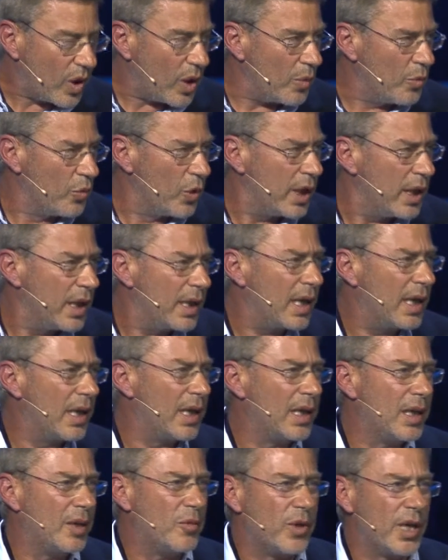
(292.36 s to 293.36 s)
We
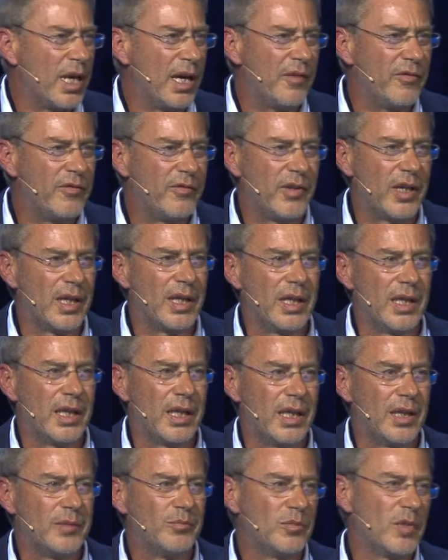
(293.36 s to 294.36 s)
have
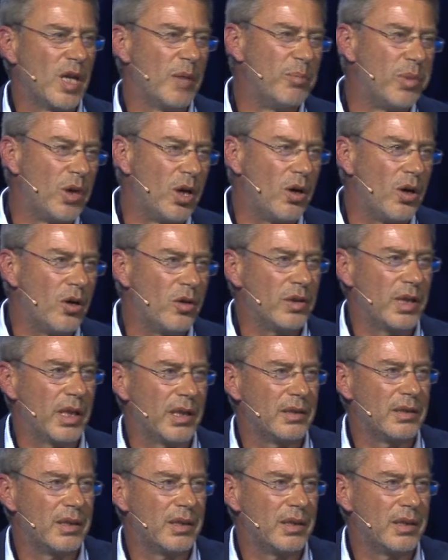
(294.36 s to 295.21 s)
a blog